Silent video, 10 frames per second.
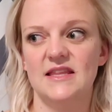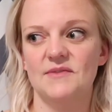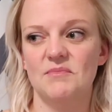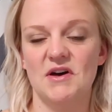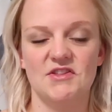
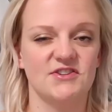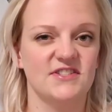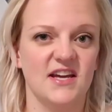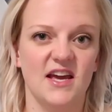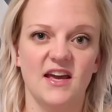Mother's
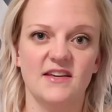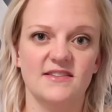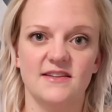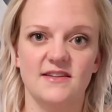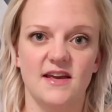Day
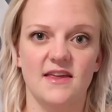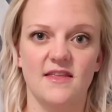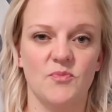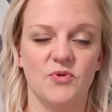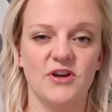is a day
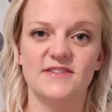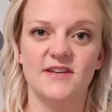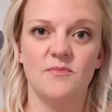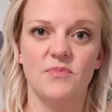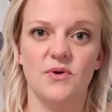that brings
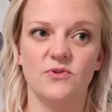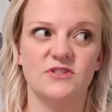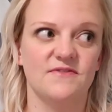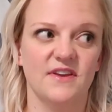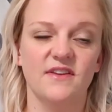up those
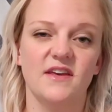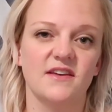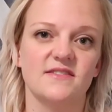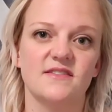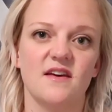
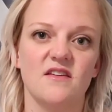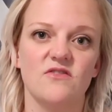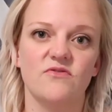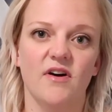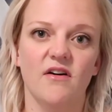feelings that
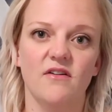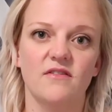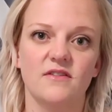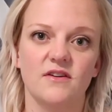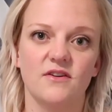you felt,
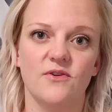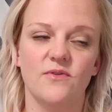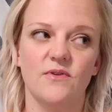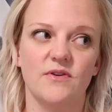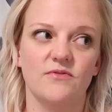
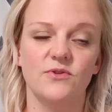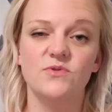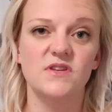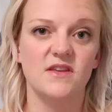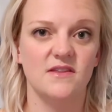of
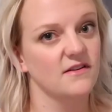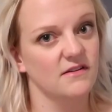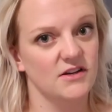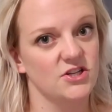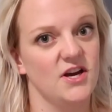losing
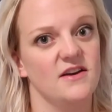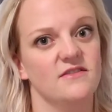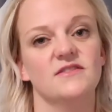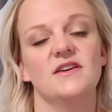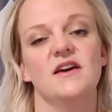a
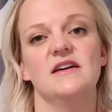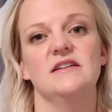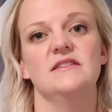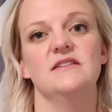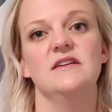child.
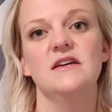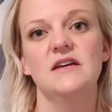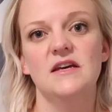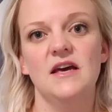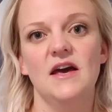And
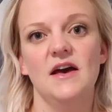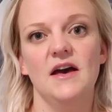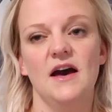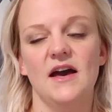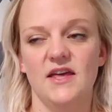
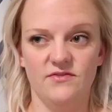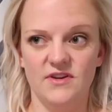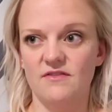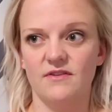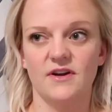I have
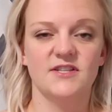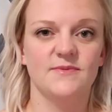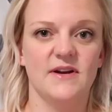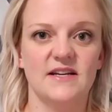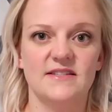never
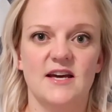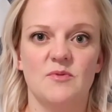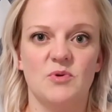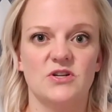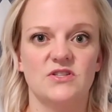experienced
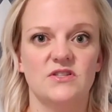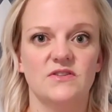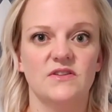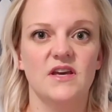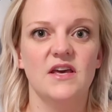that
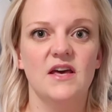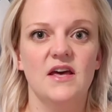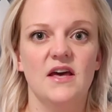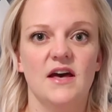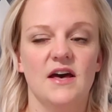personally.
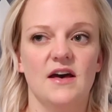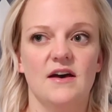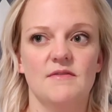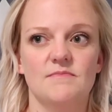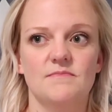
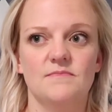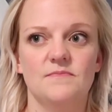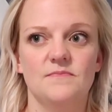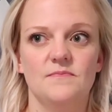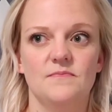
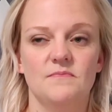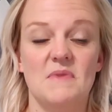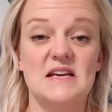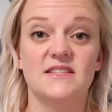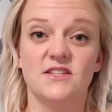
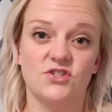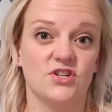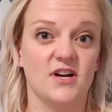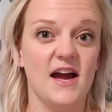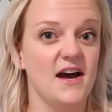My
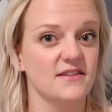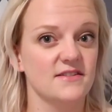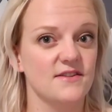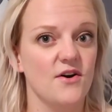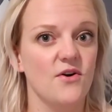sister has,
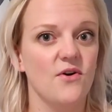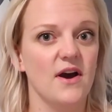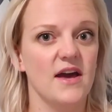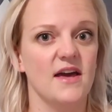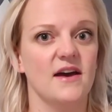though,
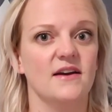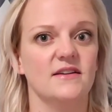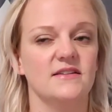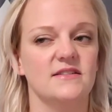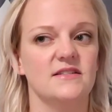
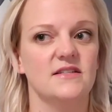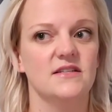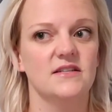and